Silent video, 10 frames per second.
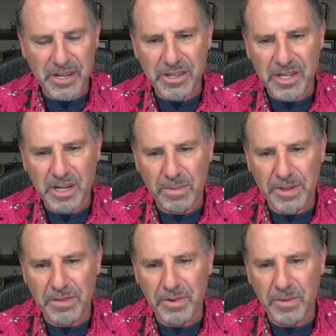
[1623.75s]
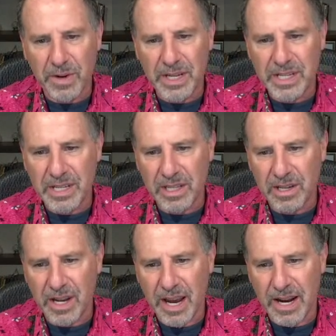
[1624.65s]
There's a couple different ways to
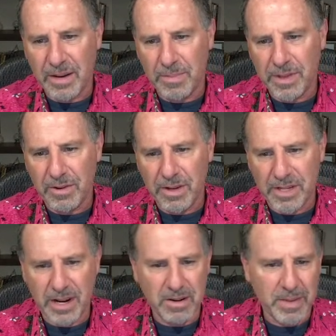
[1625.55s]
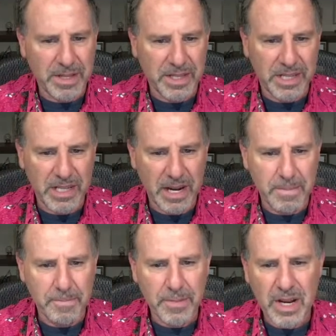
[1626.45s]
look at it, but they're all down about the
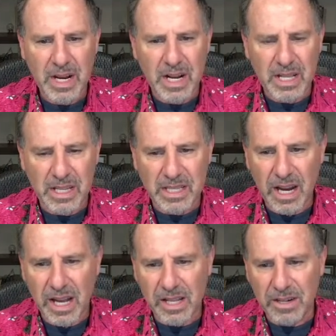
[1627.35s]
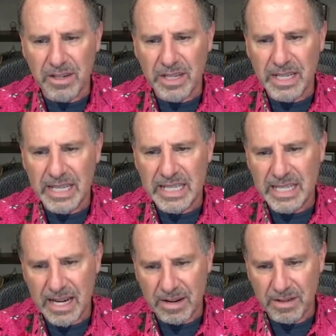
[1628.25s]
same. The dollar is
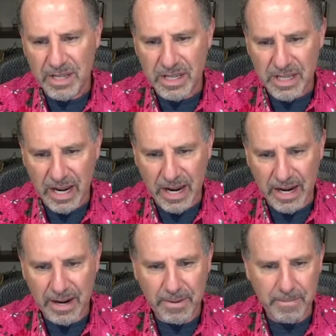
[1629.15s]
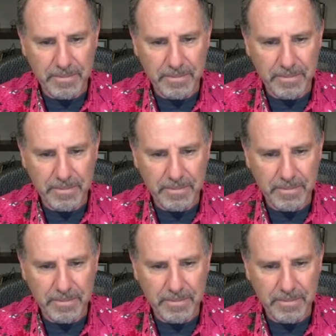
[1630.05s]
down today.